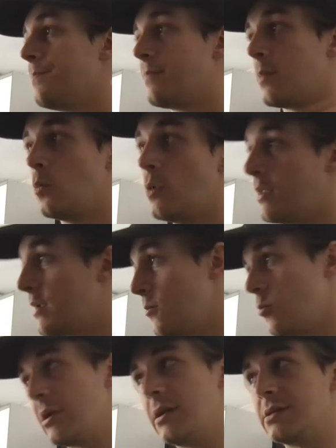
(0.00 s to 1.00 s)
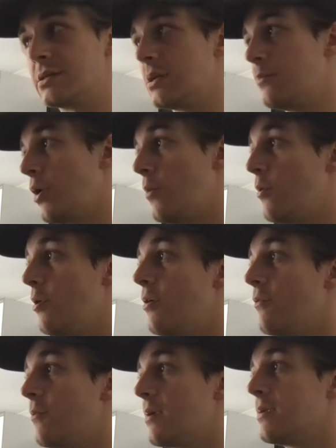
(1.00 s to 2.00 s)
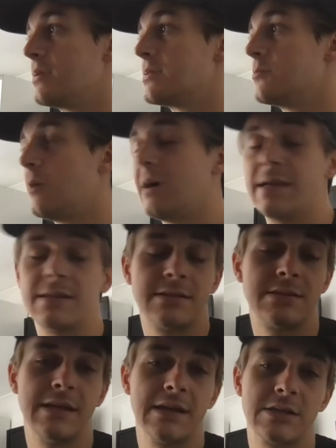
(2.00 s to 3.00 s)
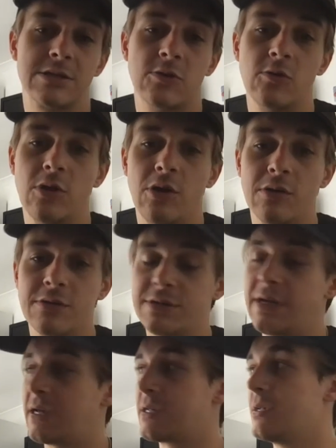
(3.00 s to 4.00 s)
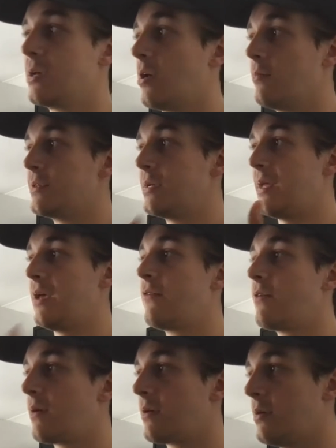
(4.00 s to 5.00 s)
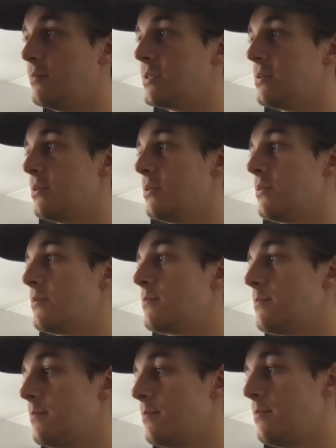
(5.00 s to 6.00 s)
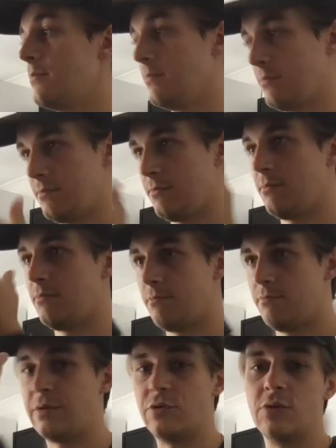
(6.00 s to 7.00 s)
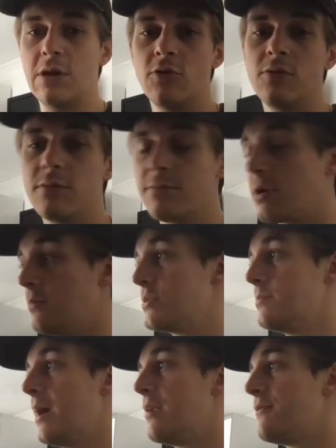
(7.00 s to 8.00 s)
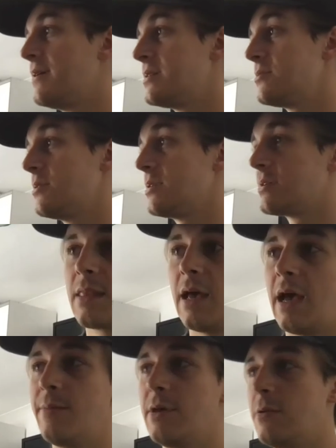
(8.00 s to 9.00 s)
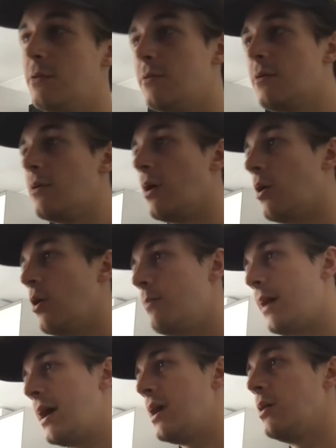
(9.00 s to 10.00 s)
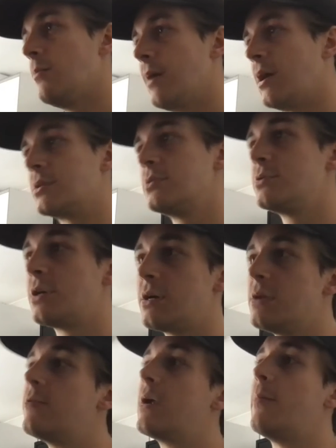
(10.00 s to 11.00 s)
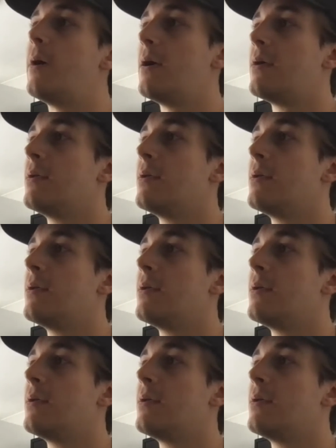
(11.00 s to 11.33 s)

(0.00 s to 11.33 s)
Wondering when he's going to pop off, why it takes so long to actually come to life, come to be real, come to manifest, which, I mean, on my personal journey where I'm at,